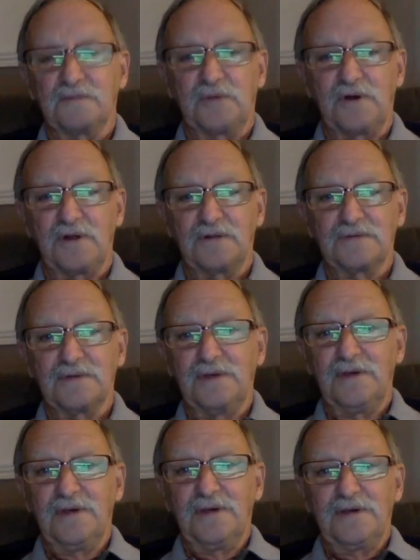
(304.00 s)
Island.
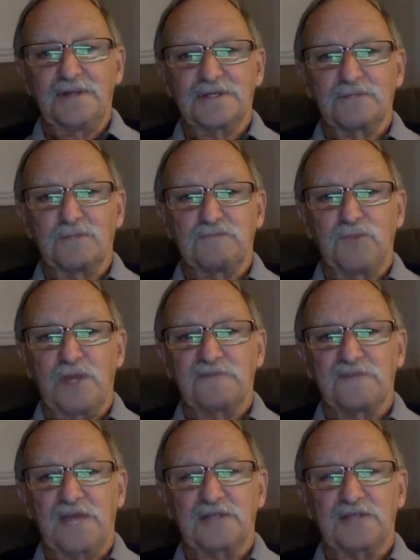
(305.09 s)
You just went flat